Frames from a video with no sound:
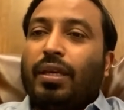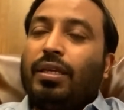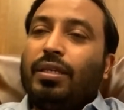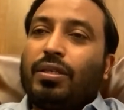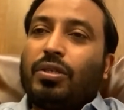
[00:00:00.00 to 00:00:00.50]

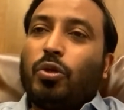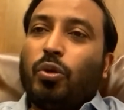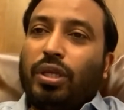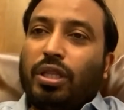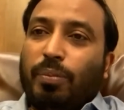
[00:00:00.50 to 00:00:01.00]
is
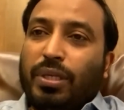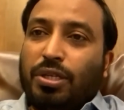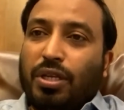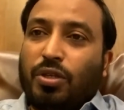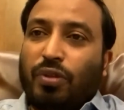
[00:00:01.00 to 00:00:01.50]
doing the
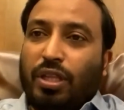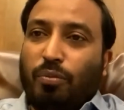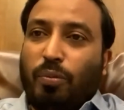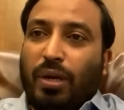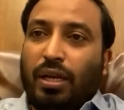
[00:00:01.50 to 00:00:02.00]
business with the
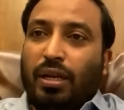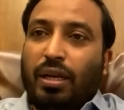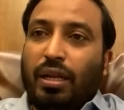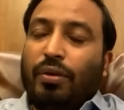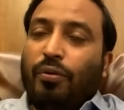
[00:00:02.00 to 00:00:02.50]
mobile,
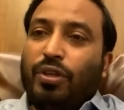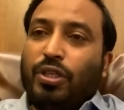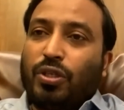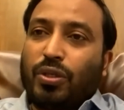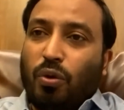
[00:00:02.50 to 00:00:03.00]

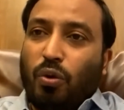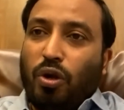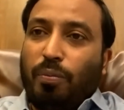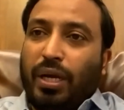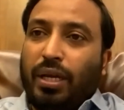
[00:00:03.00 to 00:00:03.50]
which is
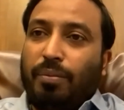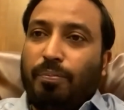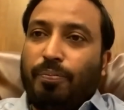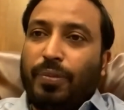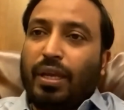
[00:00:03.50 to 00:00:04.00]
owned by
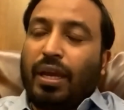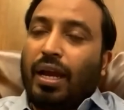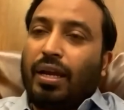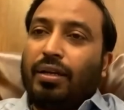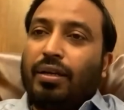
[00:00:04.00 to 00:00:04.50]
him,
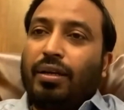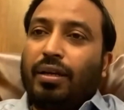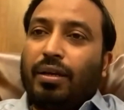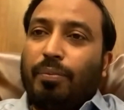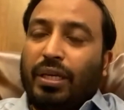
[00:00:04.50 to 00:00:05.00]
and
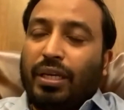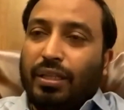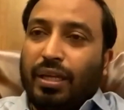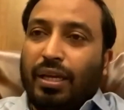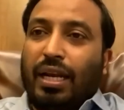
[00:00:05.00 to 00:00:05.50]

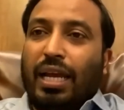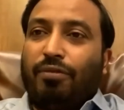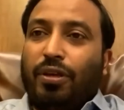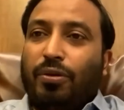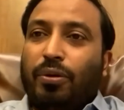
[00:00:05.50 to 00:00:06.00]
making their
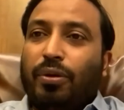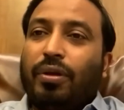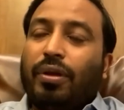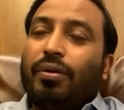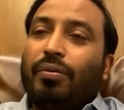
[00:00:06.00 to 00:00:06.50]
livelihood.
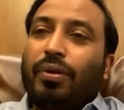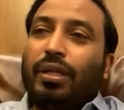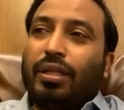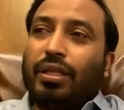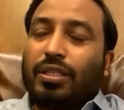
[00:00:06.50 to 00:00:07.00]

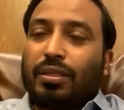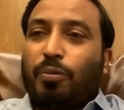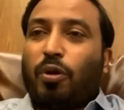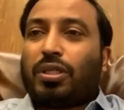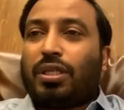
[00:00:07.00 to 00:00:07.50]
In this
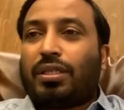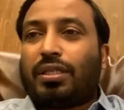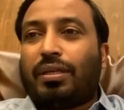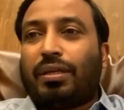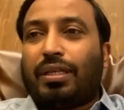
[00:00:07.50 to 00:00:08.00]

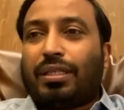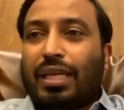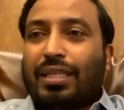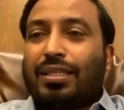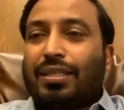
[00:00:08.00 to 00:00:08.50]
process, as
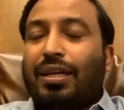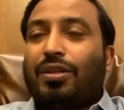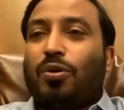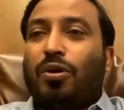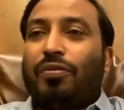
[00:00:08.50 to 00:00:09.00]
I
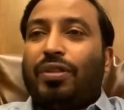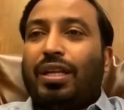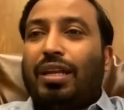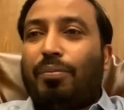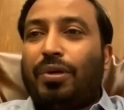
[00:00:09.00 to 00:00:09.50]
saw told with
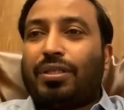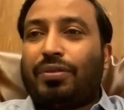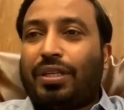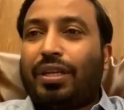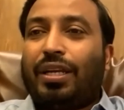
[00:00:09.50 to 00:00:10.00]
the numbers
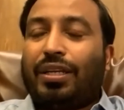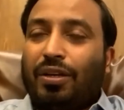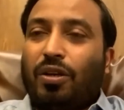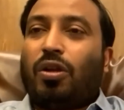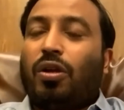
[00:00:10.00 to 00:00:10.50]
it
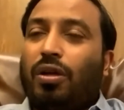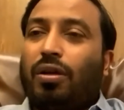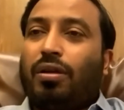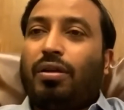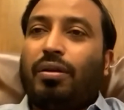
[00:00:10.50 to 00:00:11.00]
created,
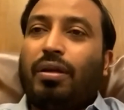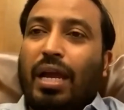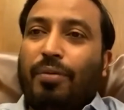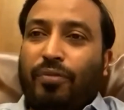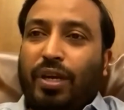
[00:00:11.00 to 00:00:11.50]

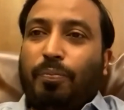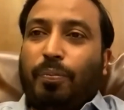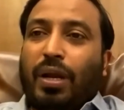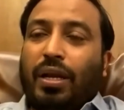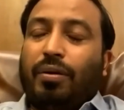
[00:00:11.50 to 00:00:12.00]
I'm very
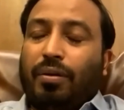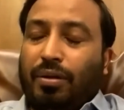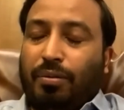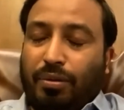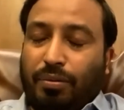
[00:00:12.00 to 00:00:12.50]
proud
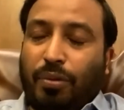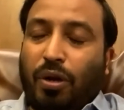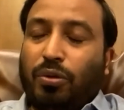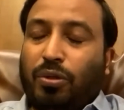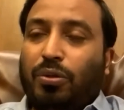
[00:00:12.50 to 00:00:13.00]

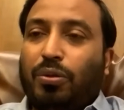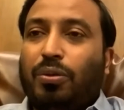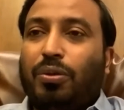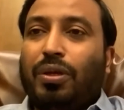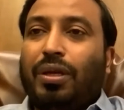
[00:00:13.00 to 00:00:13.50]

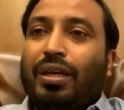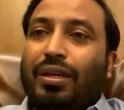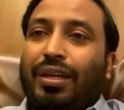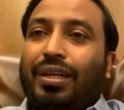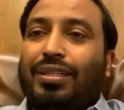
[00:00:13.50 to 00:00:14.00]
to
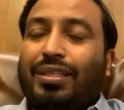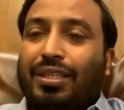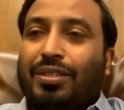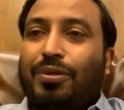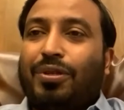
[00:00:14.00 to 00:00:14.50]
create
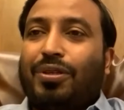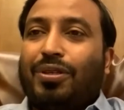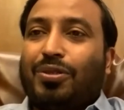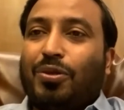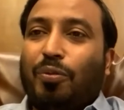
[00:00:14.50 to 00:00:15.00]
such
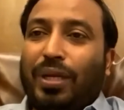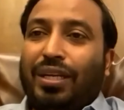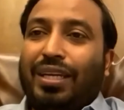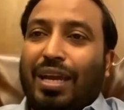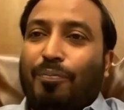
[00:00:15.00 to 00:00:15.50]
so
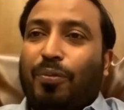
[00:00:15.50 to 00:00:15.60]
many